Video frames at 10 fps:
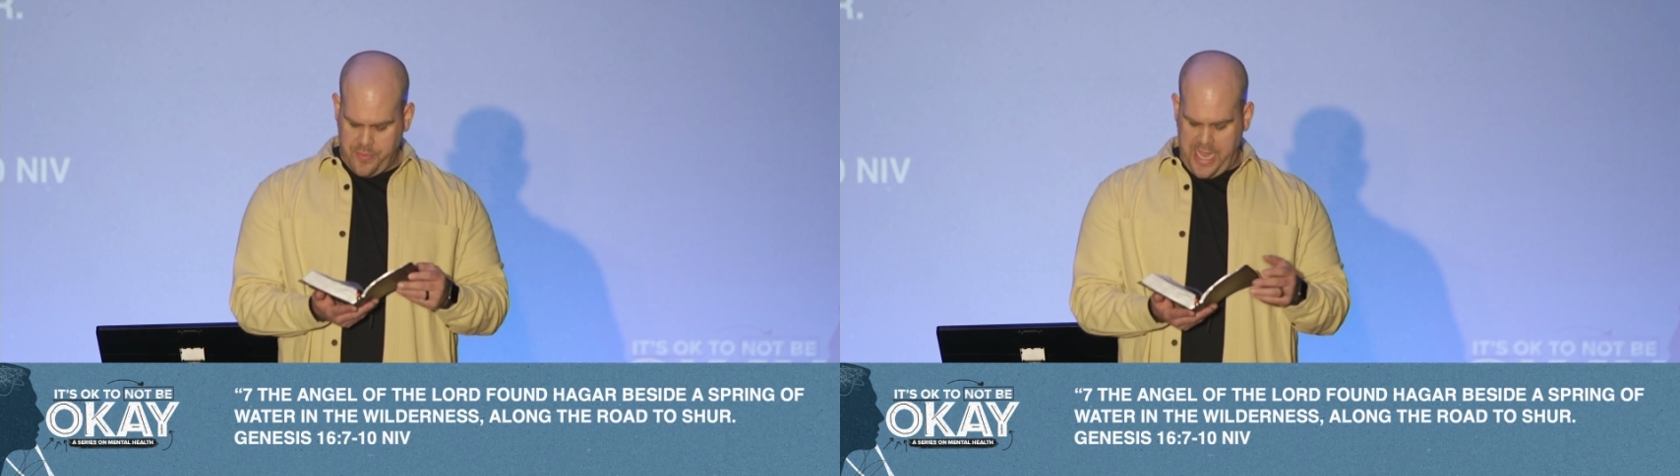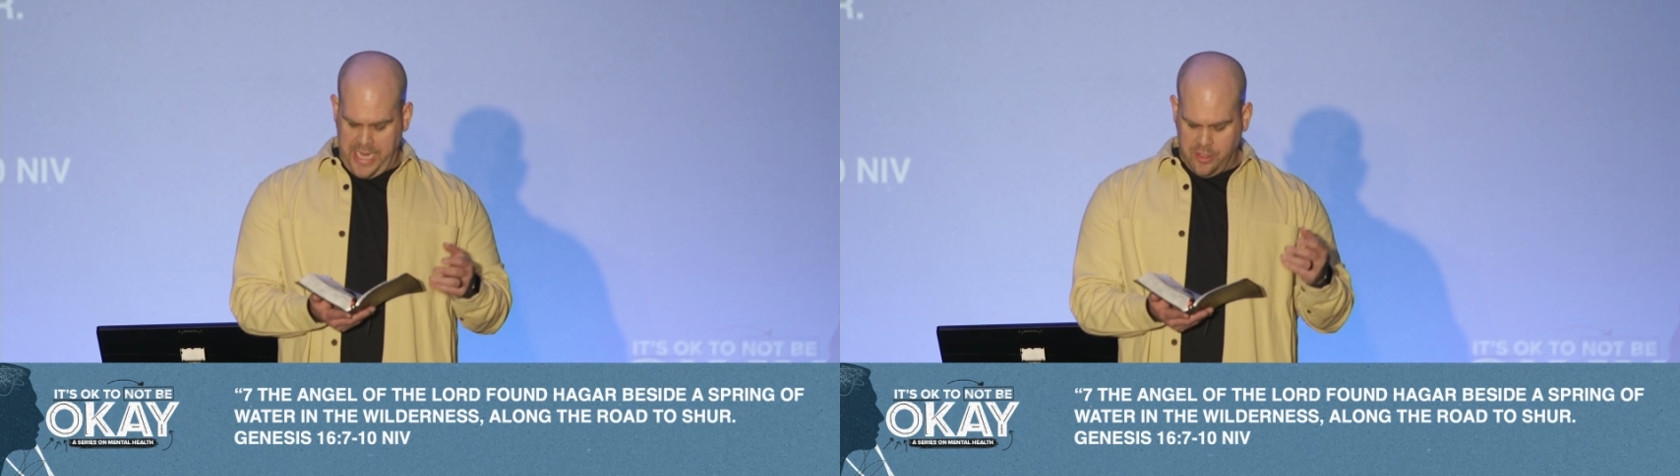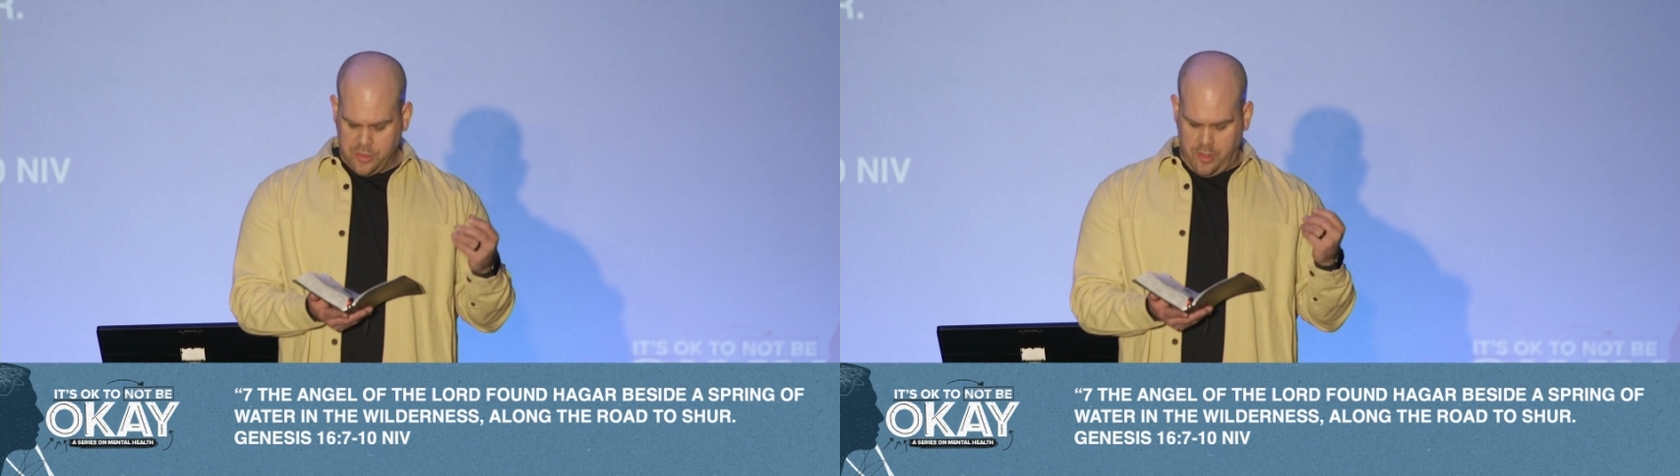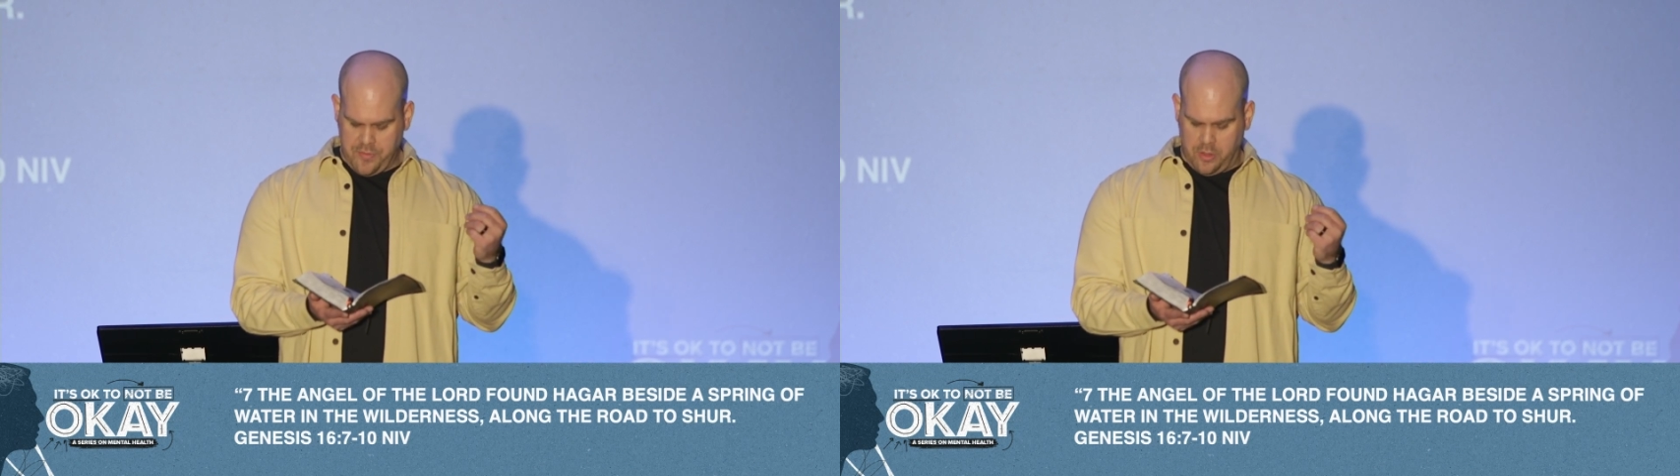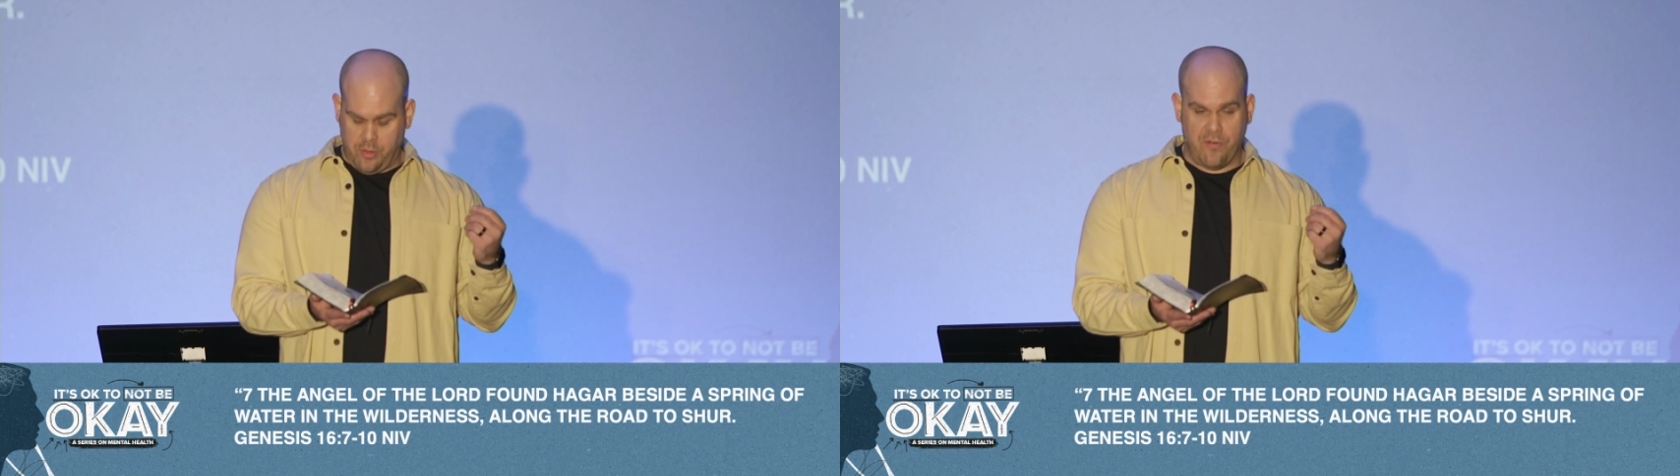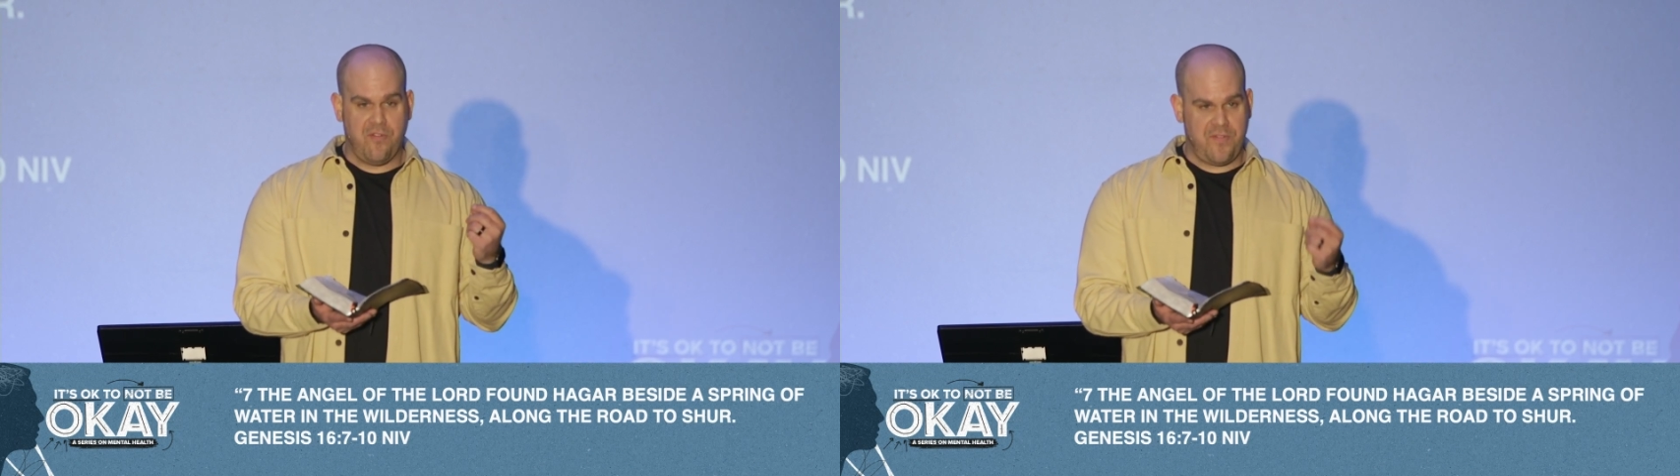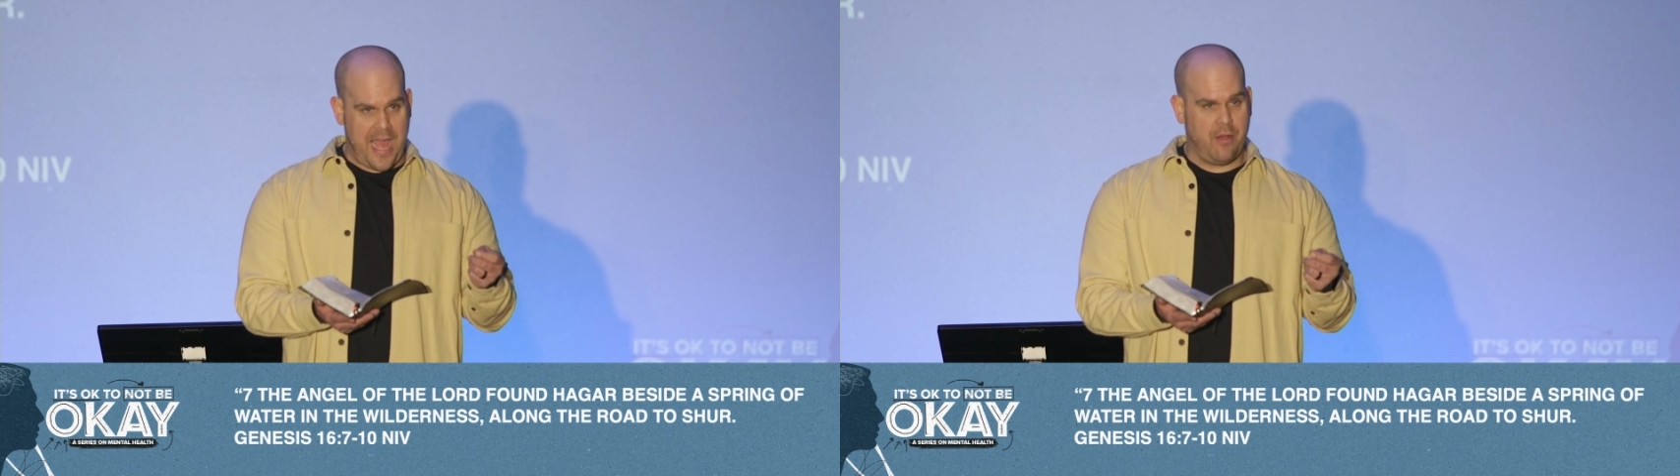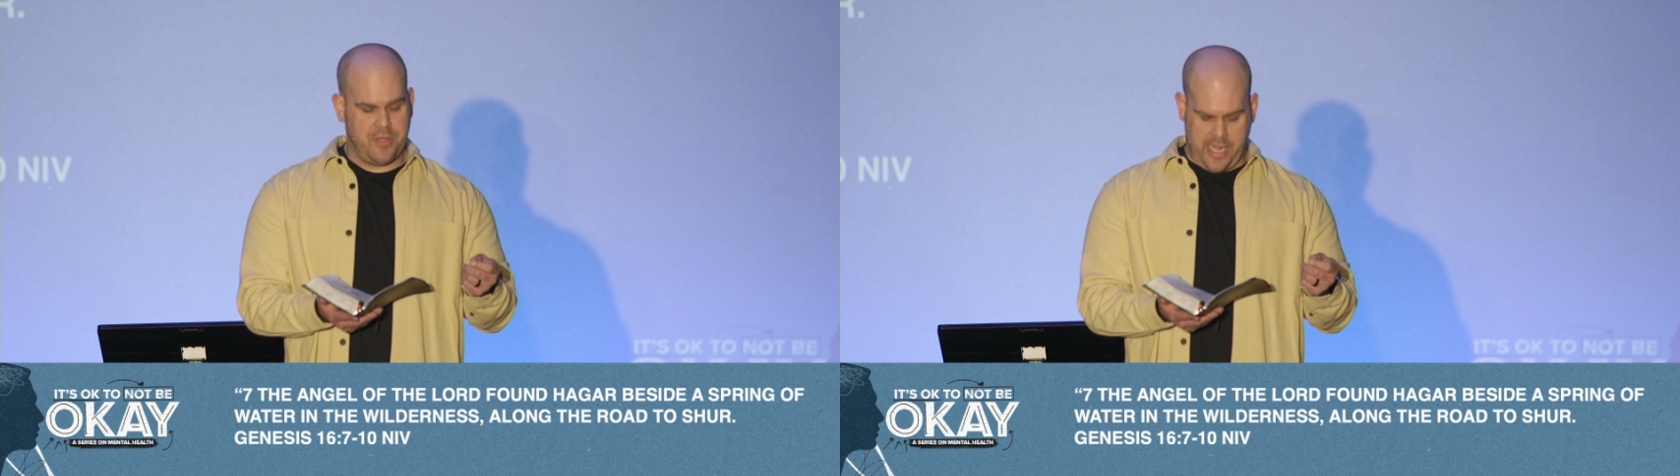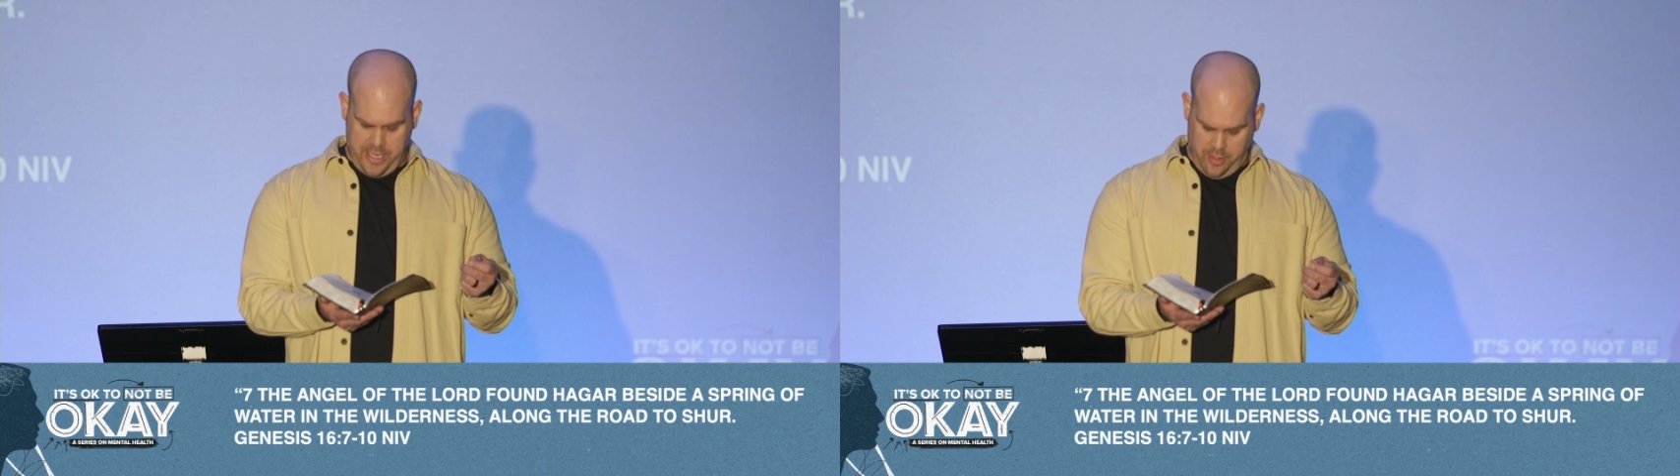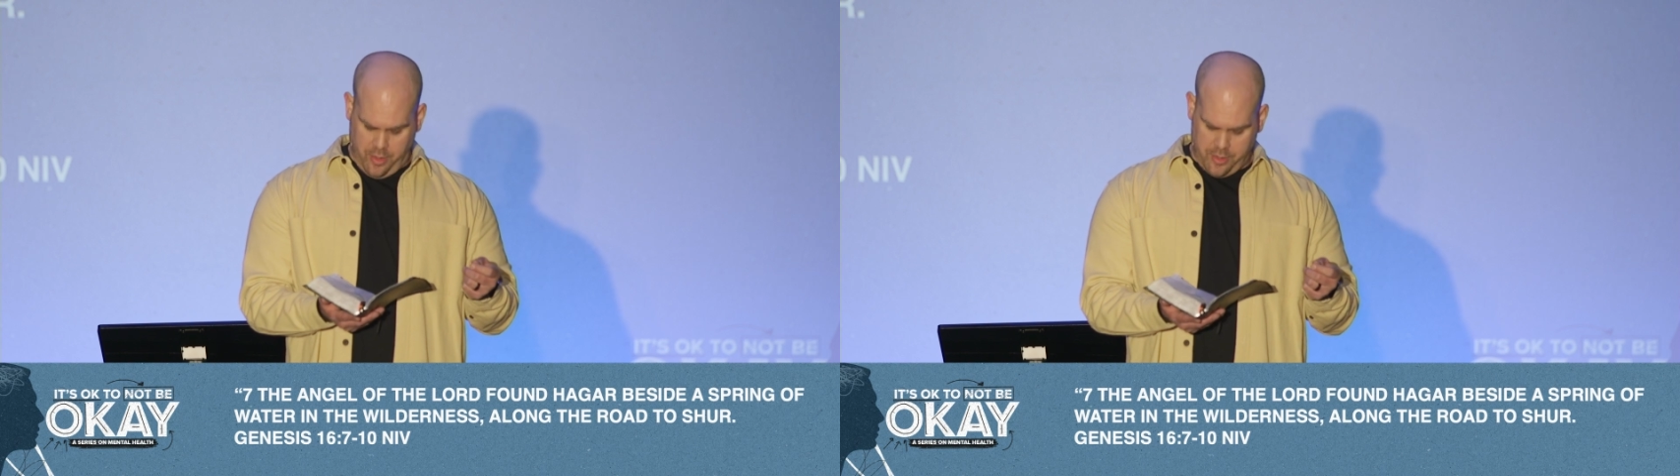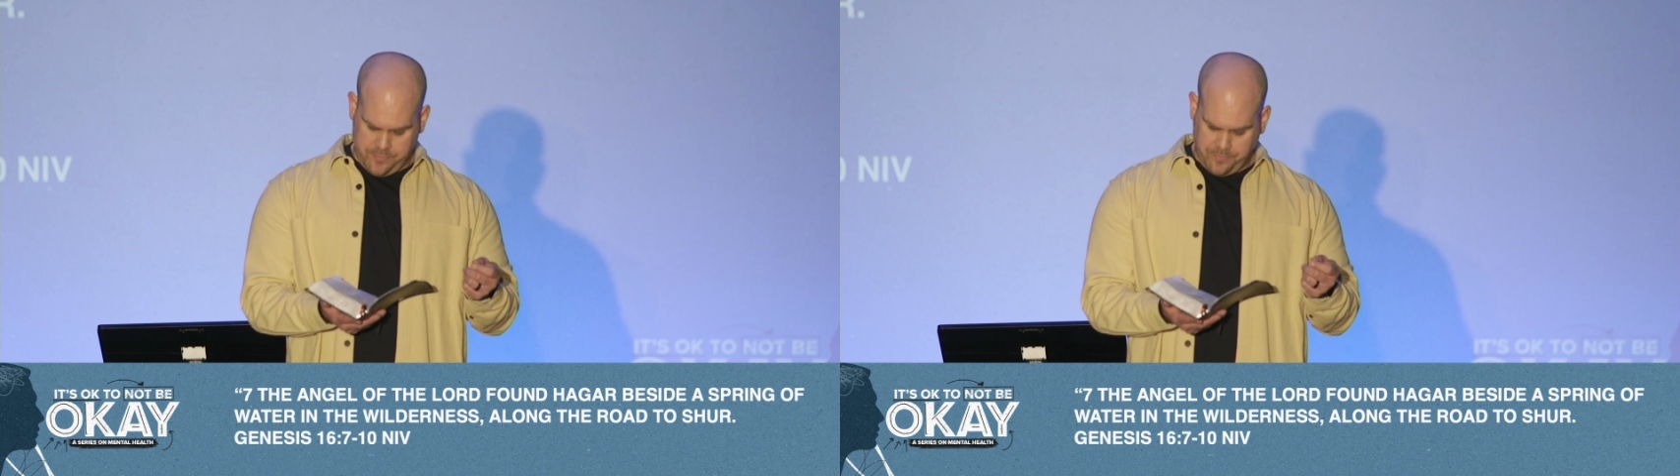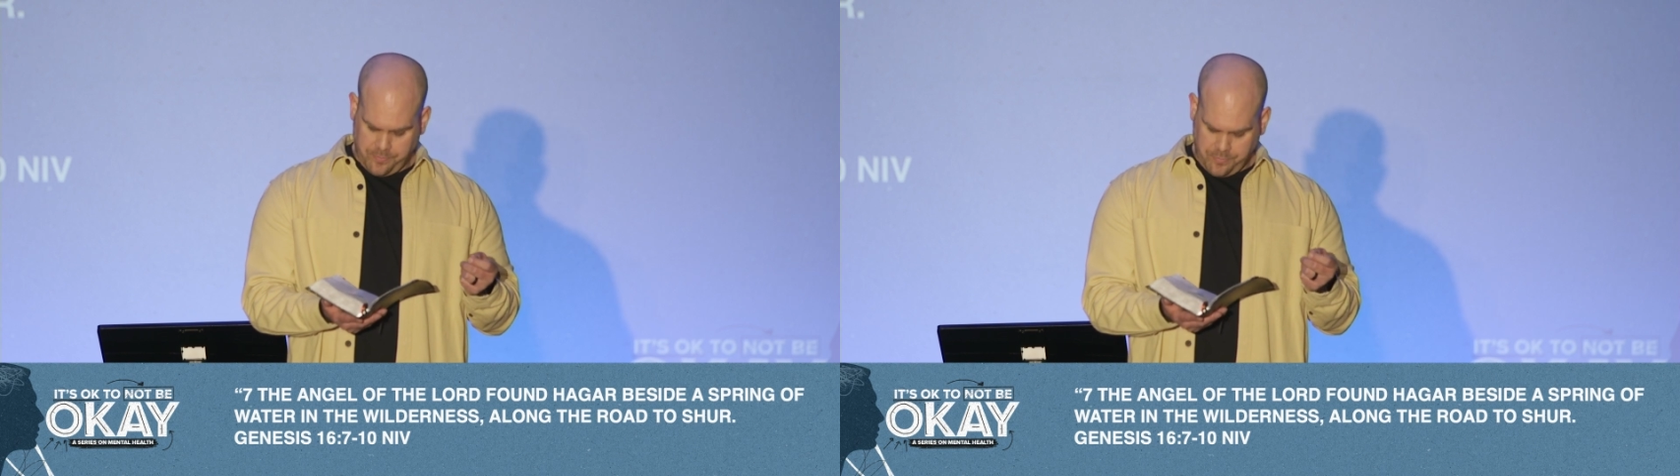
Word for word: The angel of the Lord found Hagar